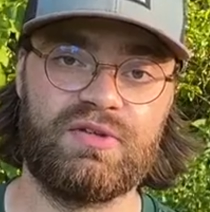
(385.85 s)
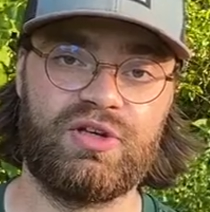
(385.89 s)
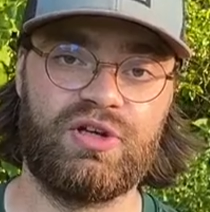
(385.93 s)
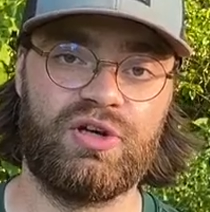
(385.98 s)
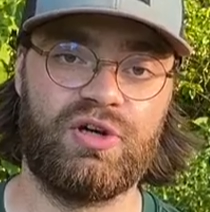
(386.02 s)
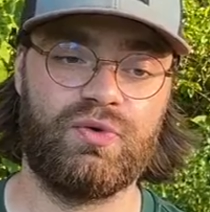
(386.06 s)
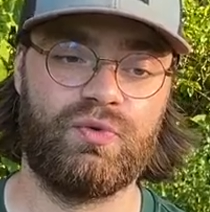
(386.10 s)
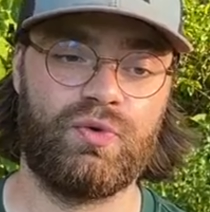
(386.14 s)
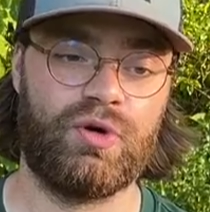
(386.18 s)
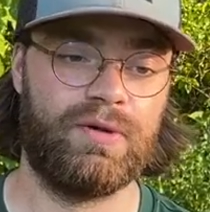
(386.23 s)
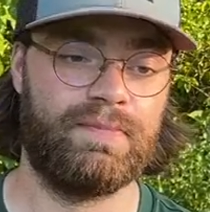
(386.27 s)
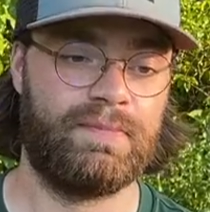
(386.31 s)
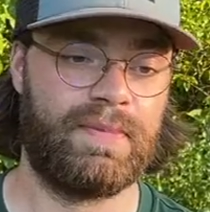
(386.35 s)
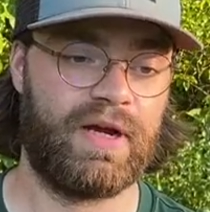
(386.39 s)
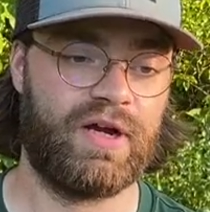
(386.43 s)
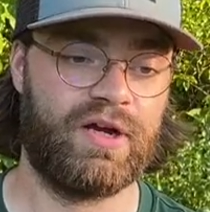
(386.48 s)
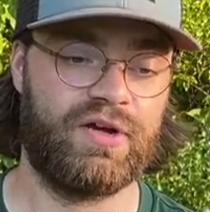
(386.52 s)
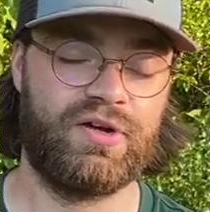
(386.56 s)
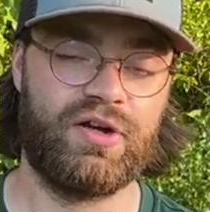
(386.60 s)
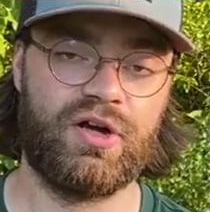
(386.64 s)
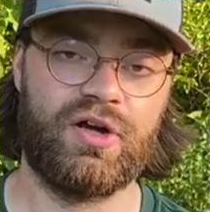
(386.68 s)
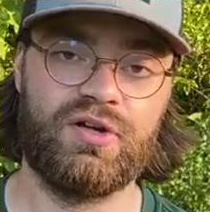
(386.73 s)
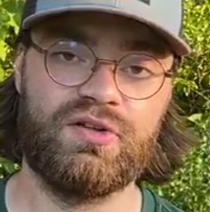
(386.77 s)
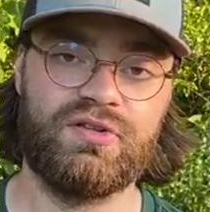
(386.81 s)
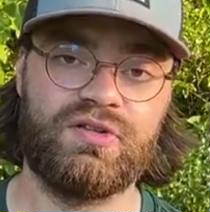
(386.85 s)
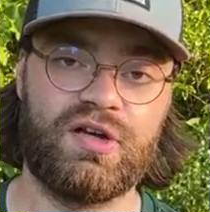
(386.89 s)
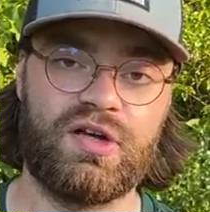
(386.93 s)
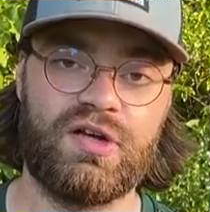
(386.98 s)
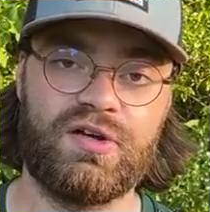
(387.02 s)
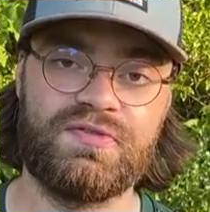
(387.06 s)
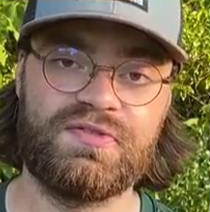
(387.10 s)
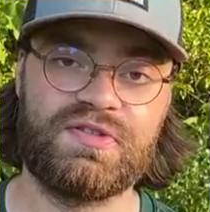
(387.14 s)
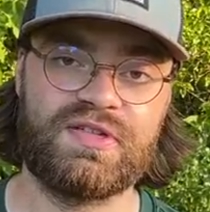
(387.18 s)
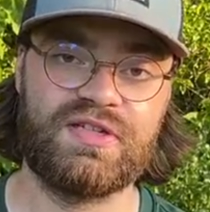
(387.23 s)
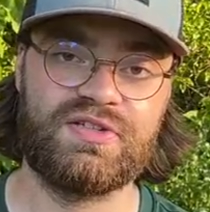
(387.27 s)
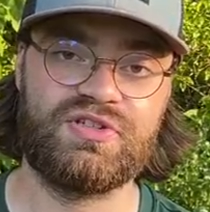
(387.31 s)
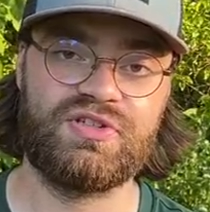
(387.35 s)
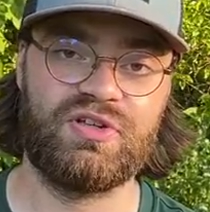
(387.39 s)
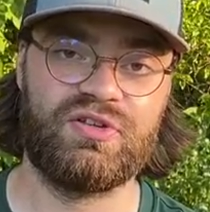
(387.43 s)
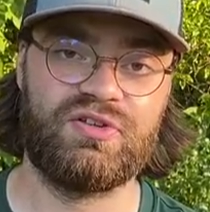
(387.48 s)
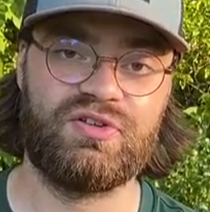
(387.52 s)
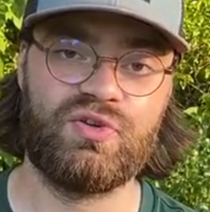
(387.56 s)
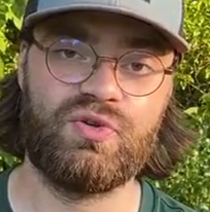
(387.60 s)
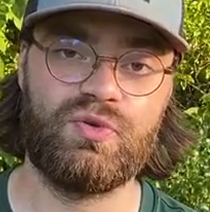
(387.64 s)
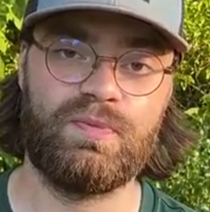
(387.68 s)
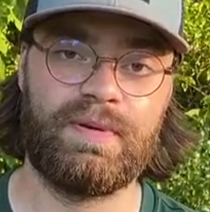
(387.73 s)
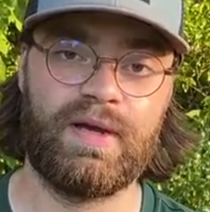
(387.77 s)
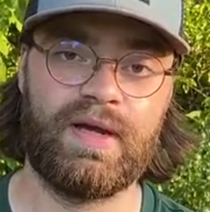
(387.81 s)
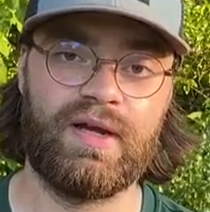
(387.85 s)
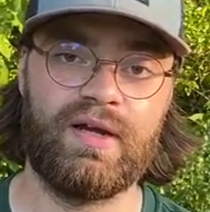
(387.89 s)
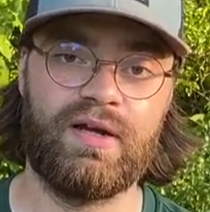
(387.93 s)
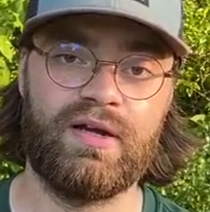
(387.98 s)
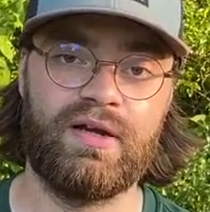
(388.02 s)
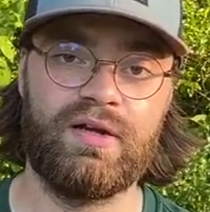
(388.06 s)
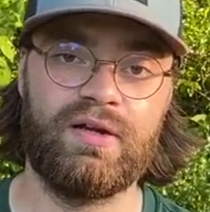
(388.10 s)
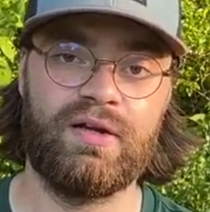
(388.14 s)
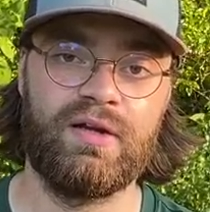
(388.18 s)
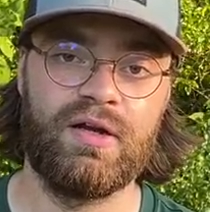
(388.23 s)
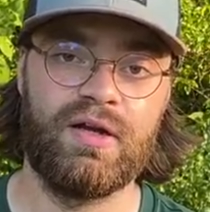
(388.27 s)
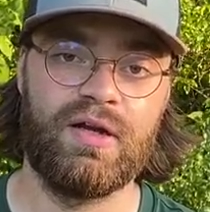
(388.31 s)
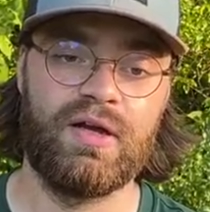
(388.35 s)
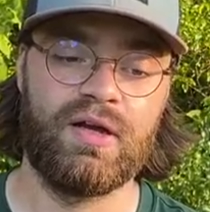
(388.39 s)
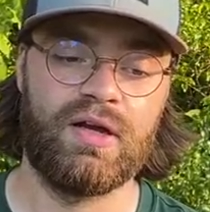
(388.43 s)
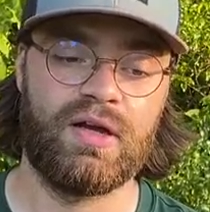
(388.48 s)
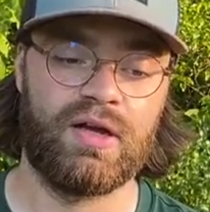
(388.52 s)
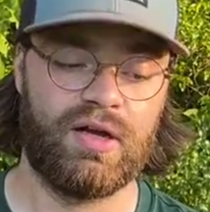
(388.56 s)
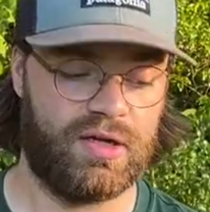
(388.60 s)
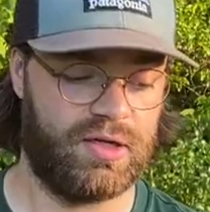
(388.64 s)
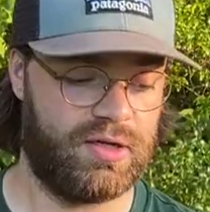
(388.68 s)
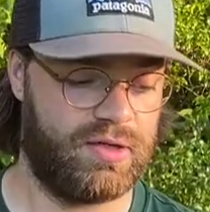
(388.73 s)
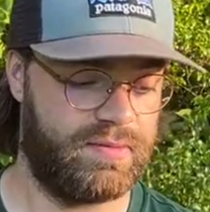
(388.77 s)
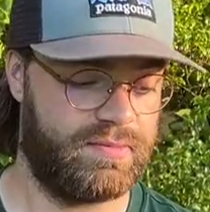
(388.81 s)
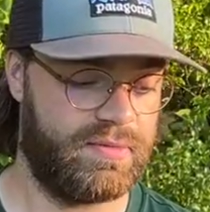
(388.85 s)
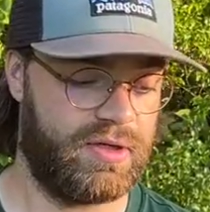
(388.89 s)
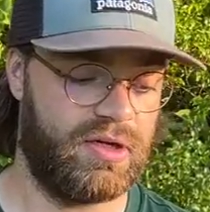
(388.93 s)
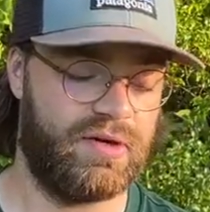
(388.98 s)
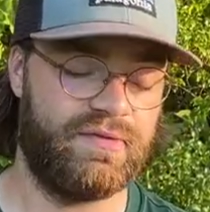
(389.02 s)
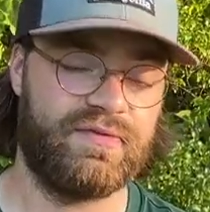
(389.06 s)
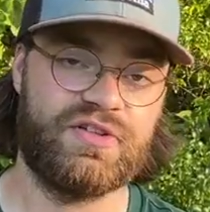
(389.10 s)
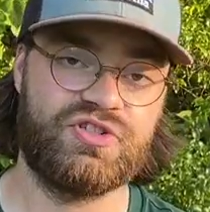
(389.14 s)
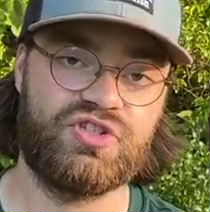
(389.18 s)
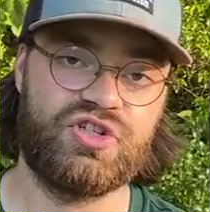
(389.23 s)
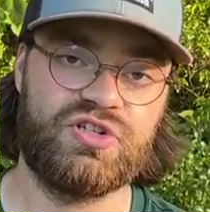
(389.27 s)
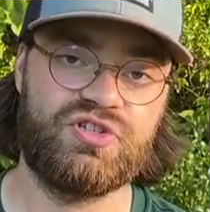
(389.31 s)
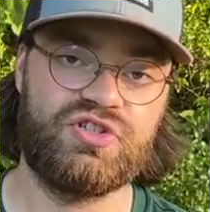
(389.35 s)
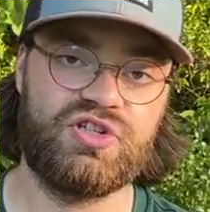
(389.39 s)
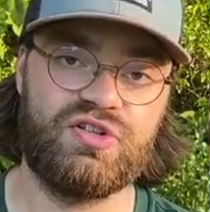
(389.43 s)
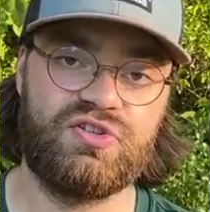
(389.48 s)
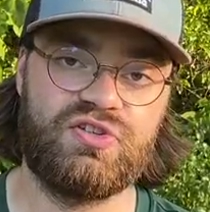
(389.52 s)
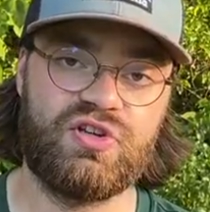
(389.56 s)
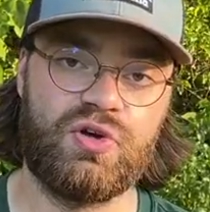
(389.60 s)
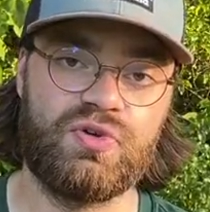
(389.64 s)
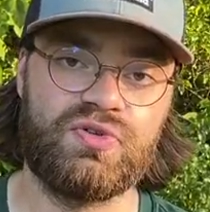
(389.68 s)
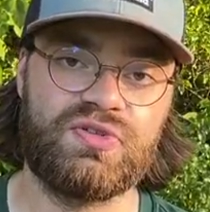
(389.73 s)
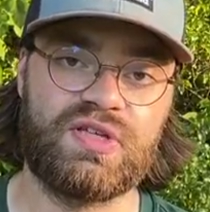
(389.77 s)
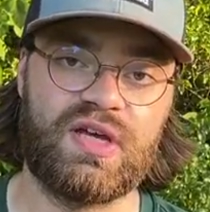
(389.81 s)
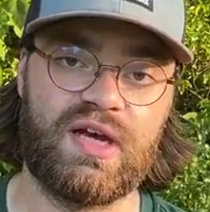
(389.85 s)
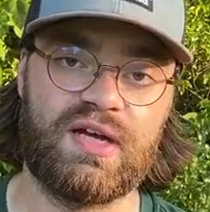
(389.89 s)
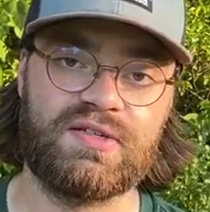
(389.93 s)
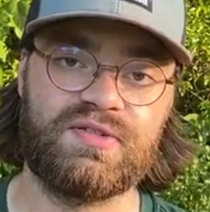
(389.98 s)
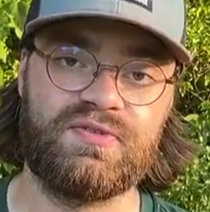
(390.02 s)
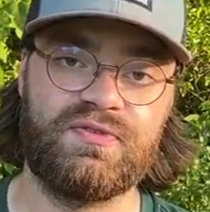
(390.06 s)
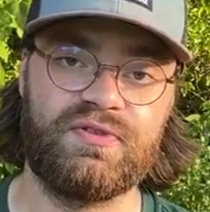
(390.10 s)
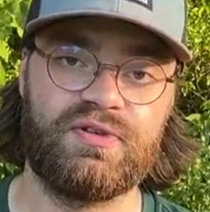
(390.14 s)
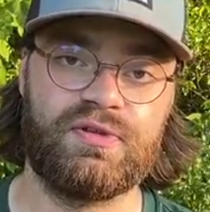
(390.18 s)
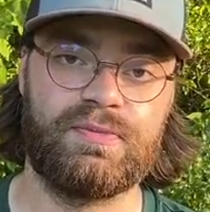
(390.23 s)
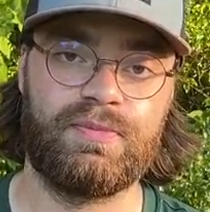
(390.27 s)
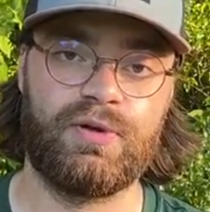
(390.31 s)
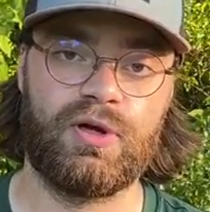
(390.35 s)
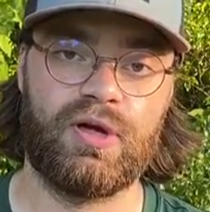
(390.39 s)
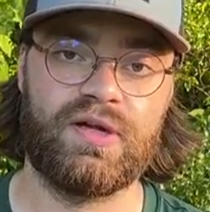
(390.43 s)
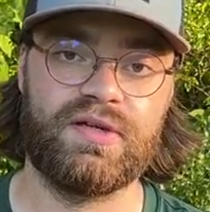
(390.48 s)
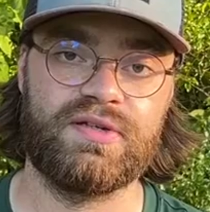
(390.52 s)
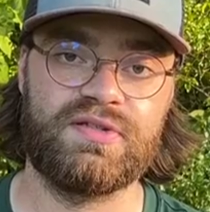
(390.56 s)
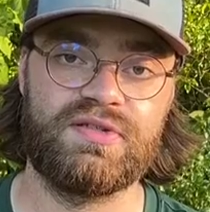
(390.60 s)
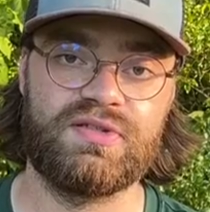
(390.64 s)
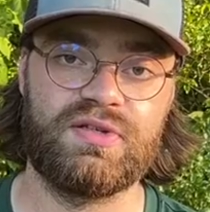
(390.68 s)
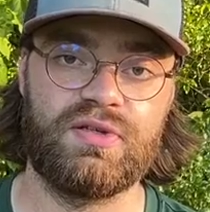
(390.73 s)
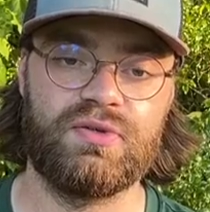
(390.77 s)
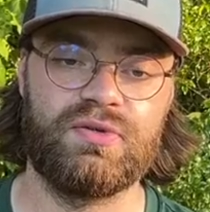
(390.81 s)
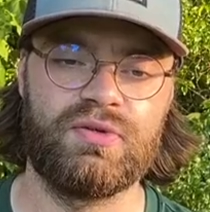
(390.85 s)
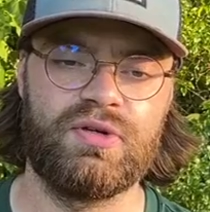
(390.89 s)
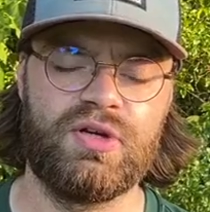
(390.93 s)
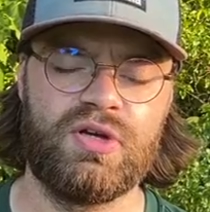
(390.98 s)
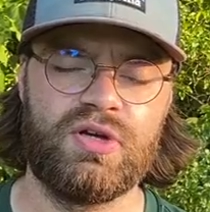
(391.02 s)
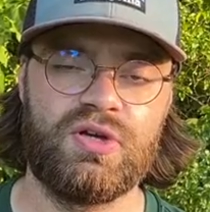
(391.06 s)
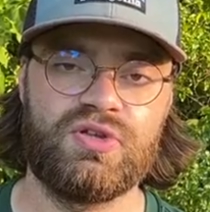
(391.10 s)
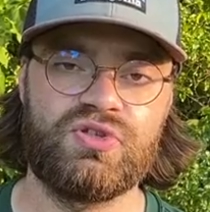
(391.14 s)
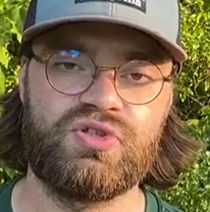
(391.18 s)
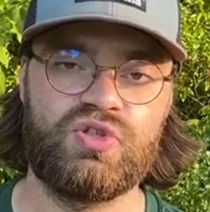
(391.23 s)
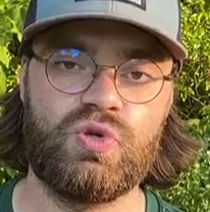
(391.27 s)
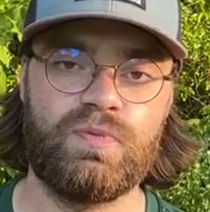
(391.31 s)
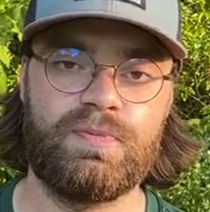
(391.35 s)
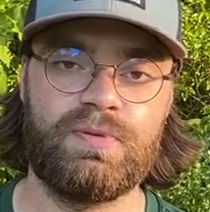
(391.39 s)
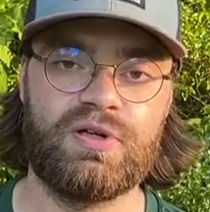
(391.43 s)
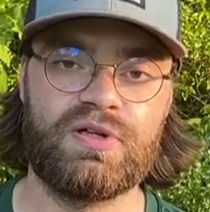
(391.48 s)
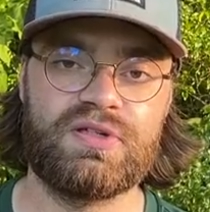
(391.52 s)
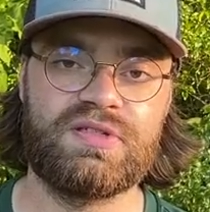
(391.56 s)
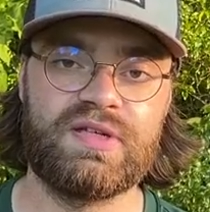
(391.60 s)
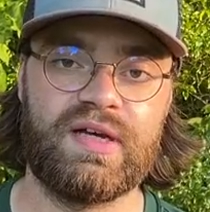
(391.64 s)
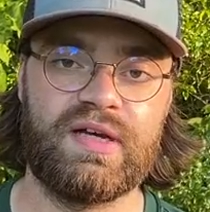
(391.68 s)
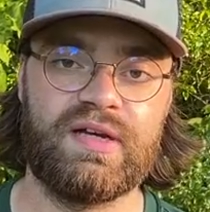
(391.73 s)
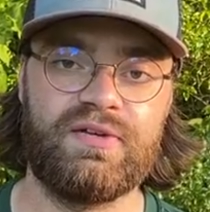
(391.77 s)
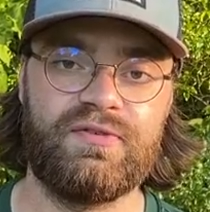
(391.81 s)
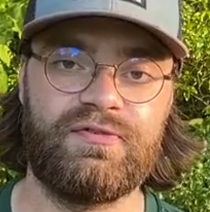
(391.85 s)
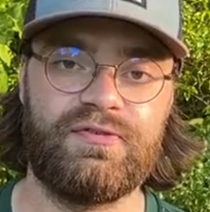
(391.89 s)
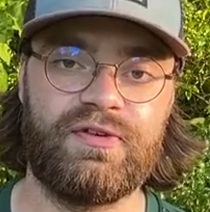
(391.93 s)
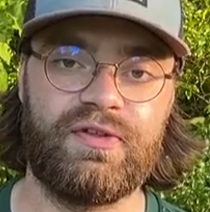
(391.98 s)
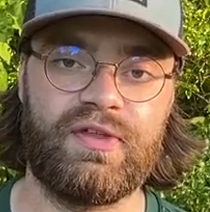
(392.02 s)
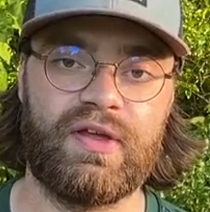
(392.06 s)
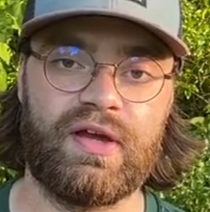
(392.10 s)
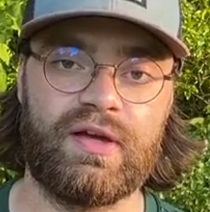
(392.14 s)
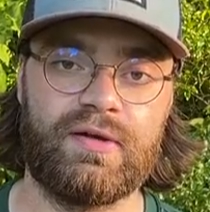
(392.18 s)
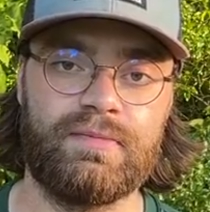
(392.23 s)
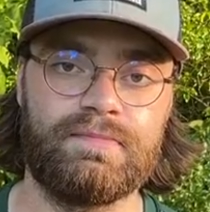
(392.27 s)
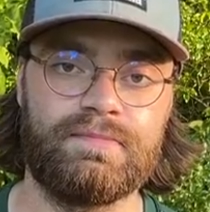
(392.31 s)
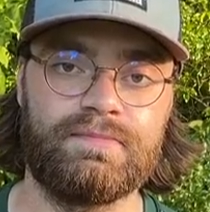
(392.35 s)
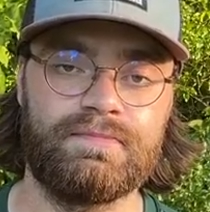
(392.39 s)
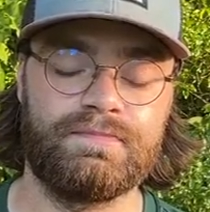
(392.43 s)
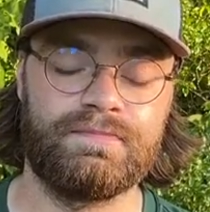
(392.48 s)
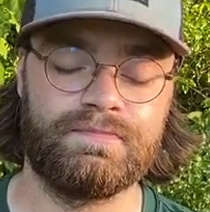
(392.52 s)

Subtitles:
One pair of darn Toughs gets you 2 pair of Injinji toe socks for the price. So super excited for that.